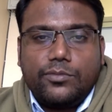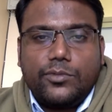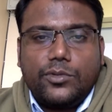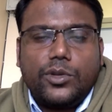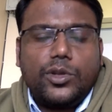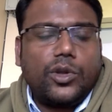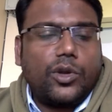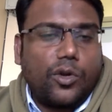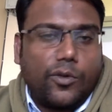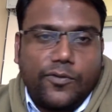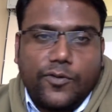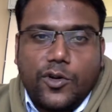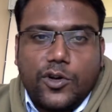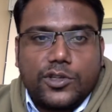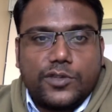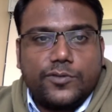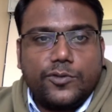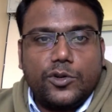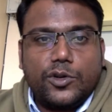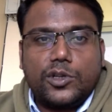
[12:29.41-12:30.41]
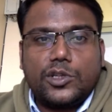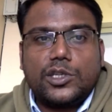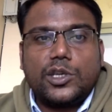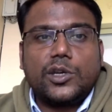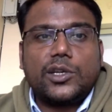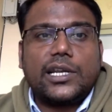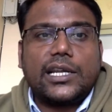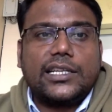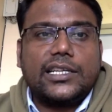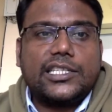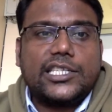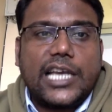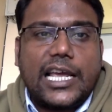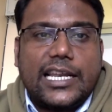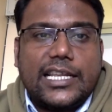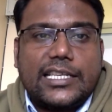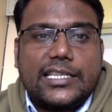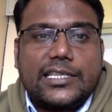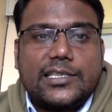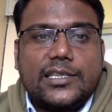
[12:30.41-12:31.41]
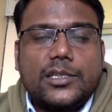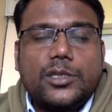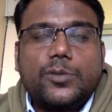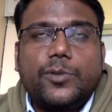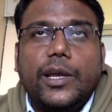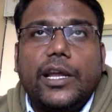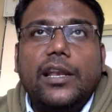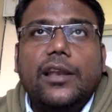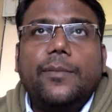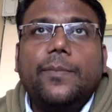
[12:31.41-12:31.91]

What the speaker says: You're of course focusing on other challenges as well.